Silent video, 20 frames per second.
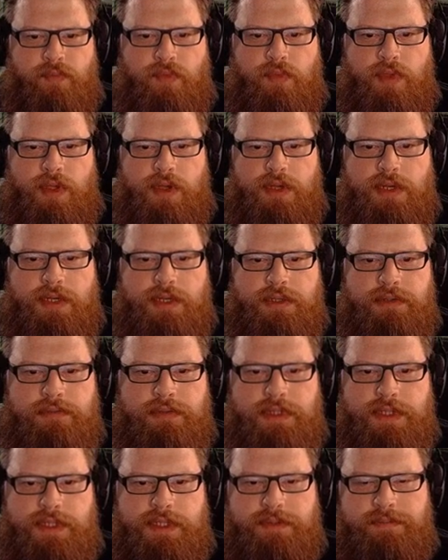
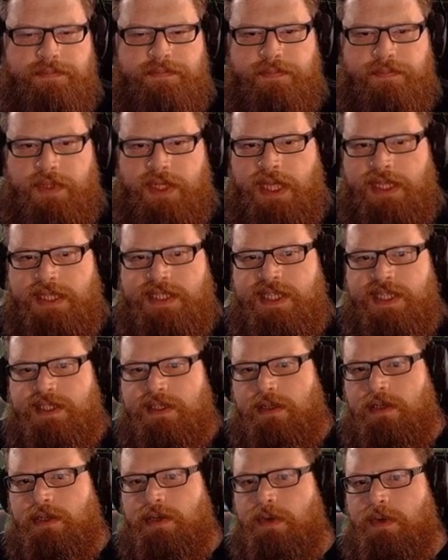Alright then. Well, yeah, this isn't
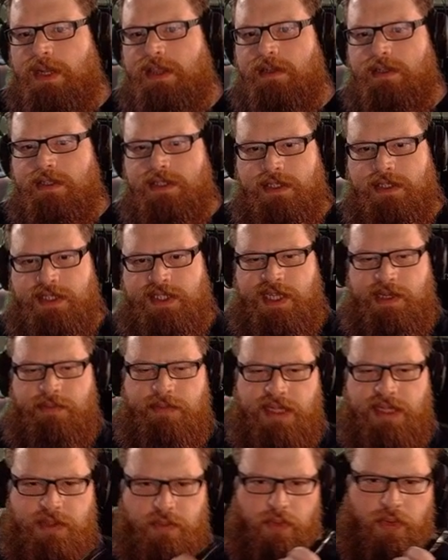going to do anything until the steam
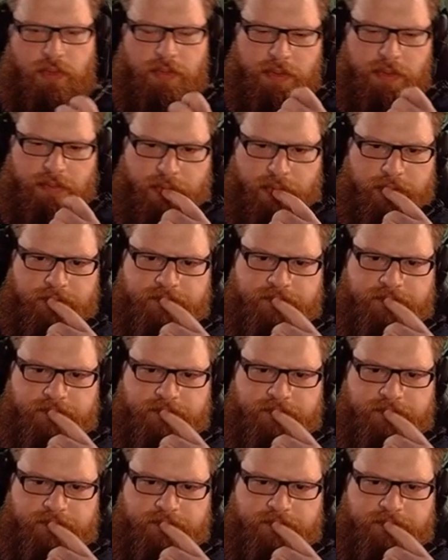gets warmer, but...